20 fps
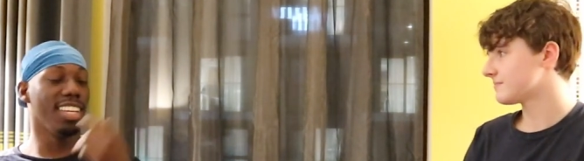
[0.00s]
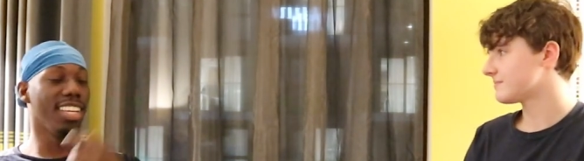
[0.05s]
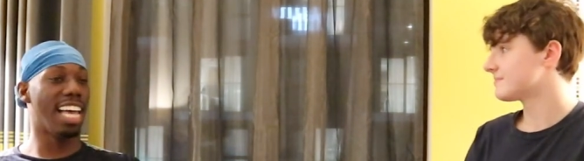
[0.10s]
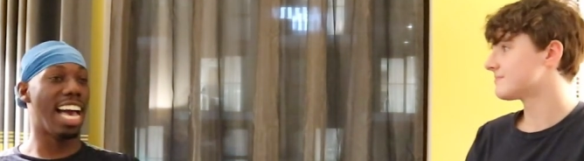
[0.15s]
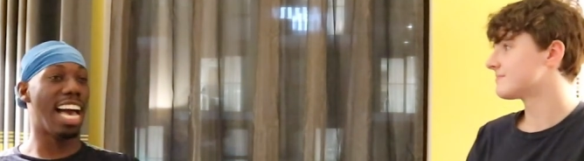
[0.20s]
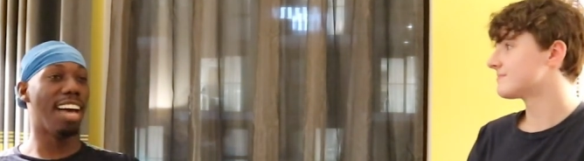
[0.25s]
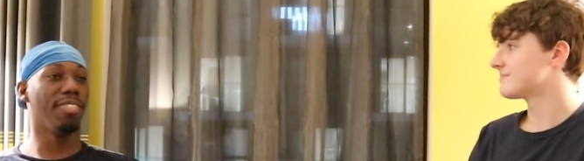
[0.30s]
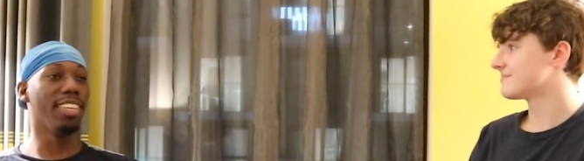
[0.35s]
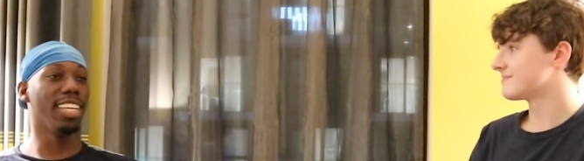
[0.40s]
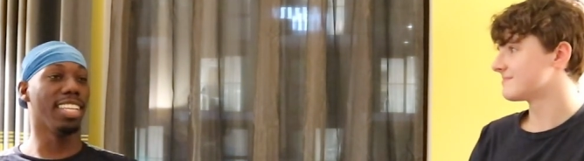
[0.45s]

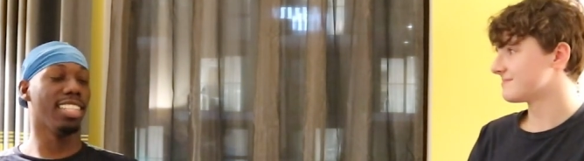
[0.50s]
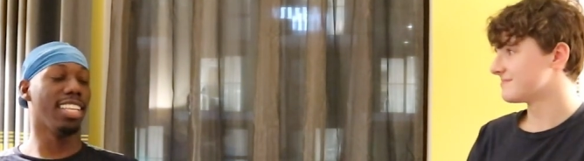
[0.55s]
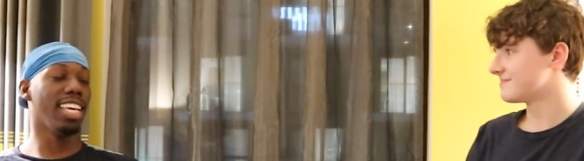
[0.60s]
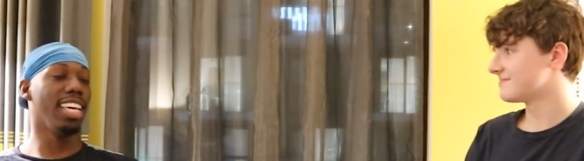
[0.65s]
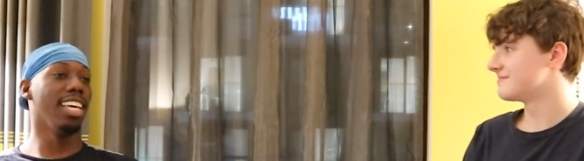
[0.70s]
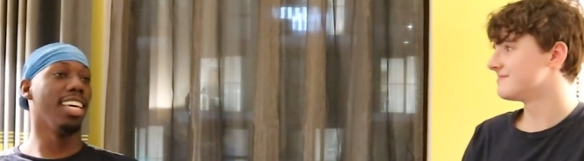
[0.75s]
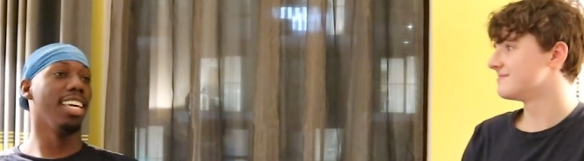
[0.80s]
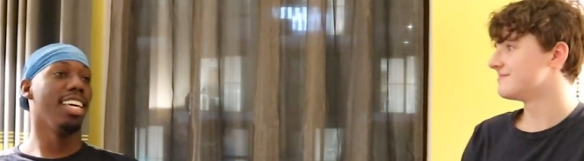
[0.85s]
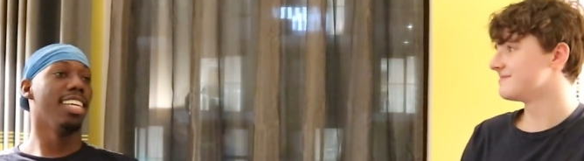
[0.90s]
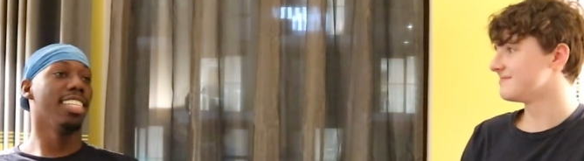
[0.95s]
Speaker 1: laugh like
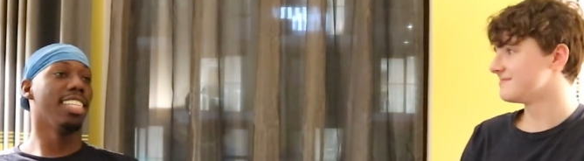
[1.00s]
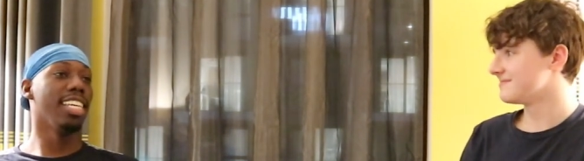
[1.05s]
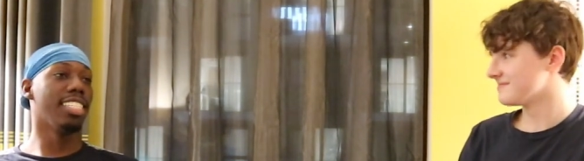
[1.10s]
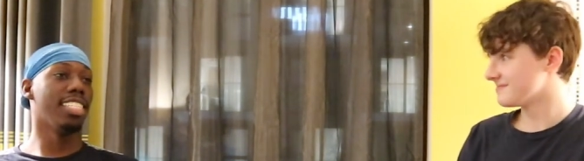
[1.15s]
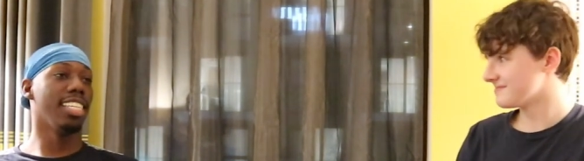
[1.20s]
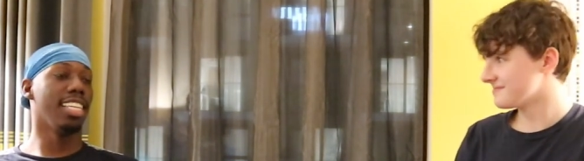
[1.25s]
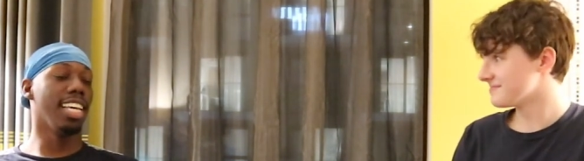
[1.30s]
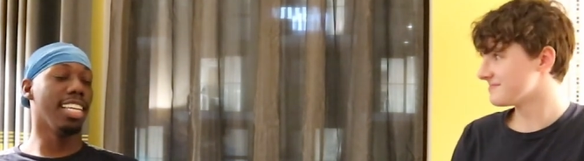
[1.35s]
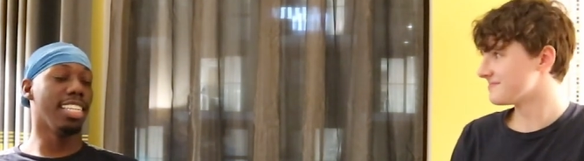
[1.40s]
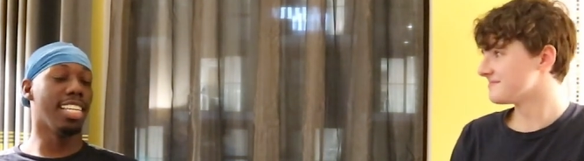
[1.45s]
they they
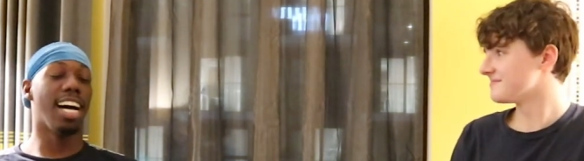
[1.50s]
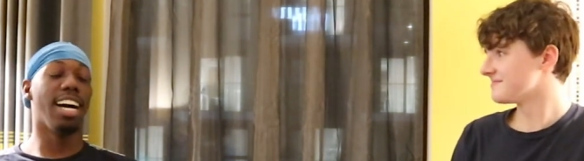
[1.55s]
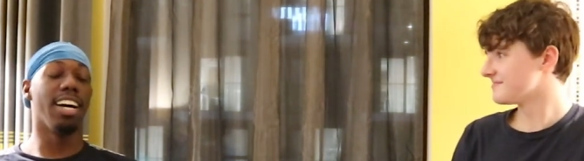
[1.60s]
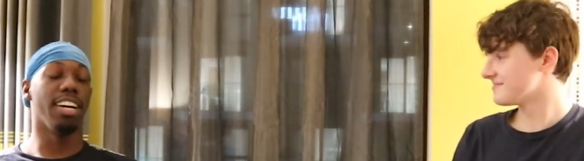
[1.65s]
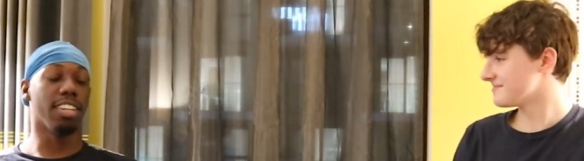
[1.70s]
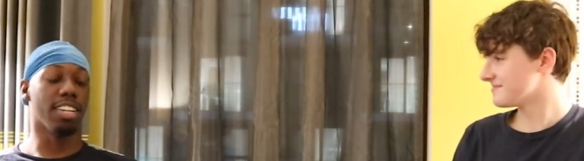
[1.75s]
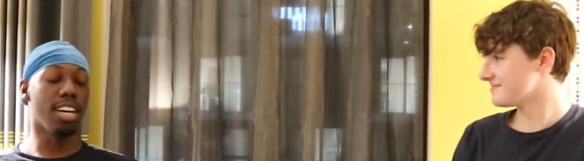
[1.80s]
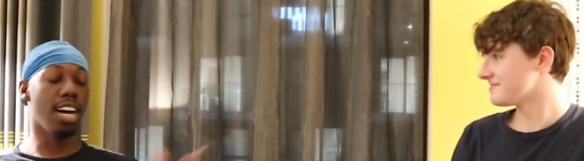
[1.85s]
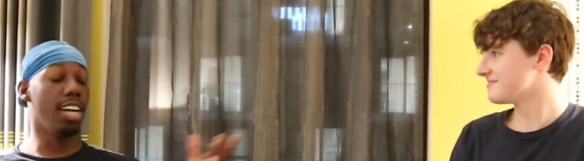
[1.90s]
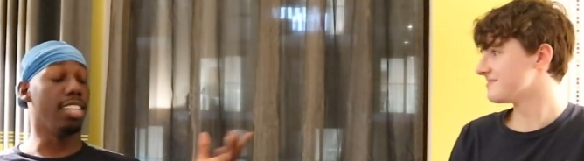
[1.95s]
say like
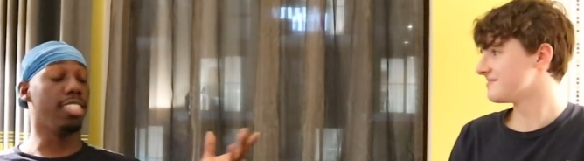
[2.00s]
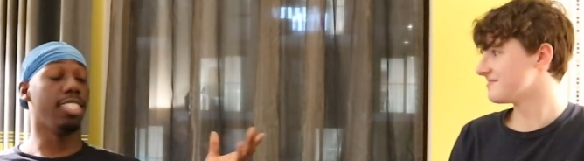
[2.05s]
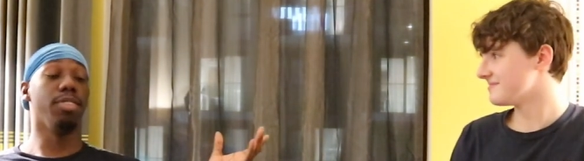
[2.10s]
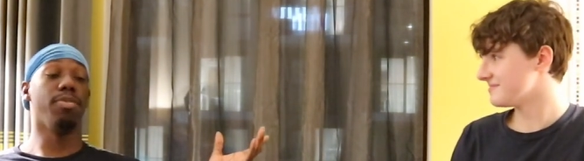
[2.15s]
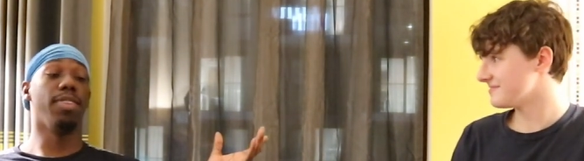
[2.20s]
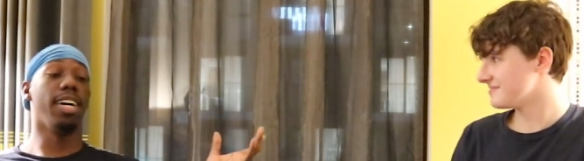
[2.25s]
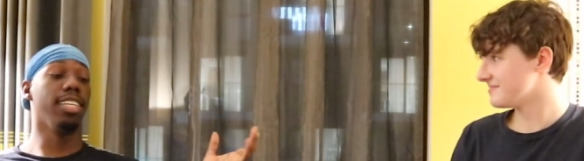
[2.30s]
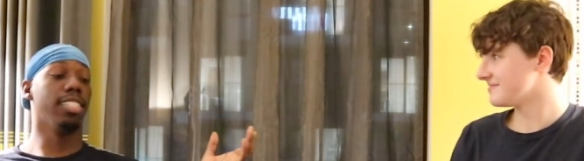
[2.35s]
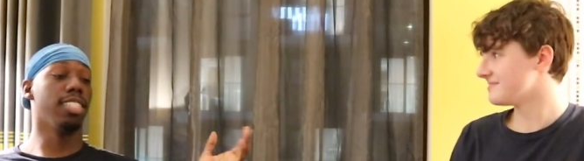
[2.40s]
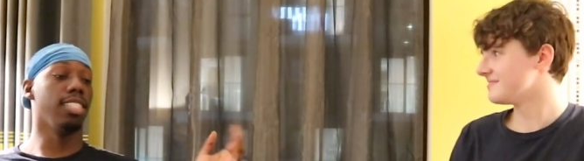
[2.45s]
not
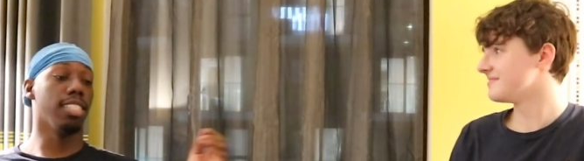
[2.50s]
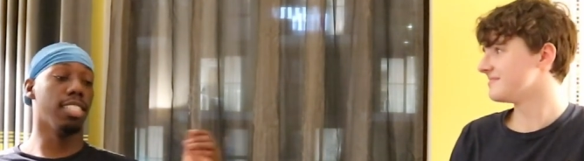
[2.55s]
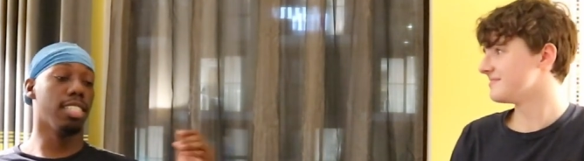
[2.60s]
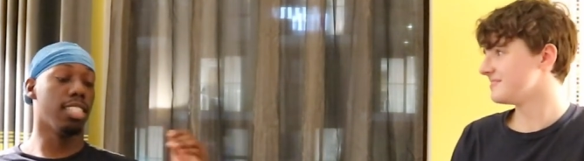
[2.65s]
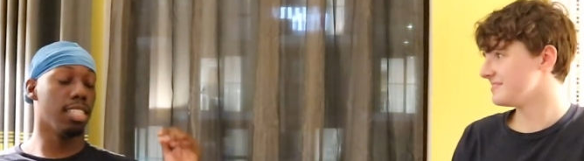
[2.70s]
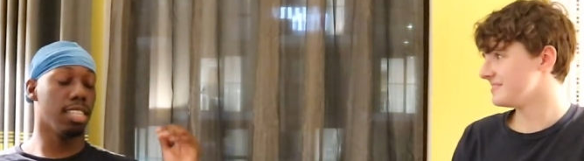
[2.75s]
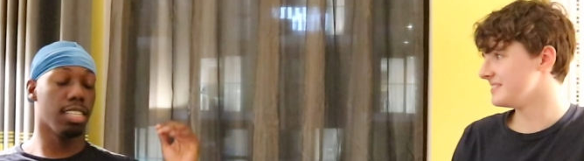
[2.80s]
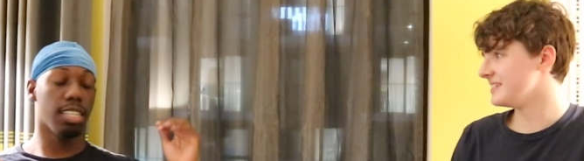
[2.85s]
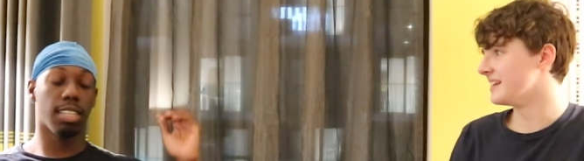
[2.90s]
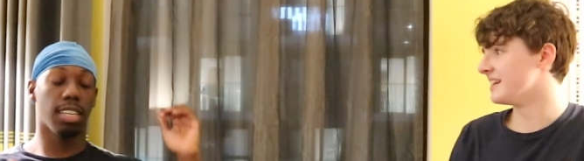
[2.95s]
content wise because
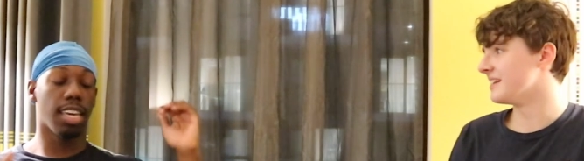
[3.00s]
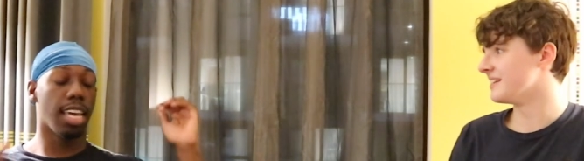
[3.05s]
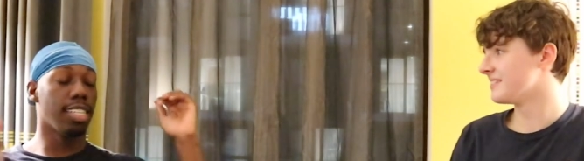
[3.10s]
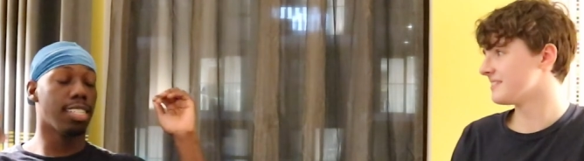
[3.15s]
yeah.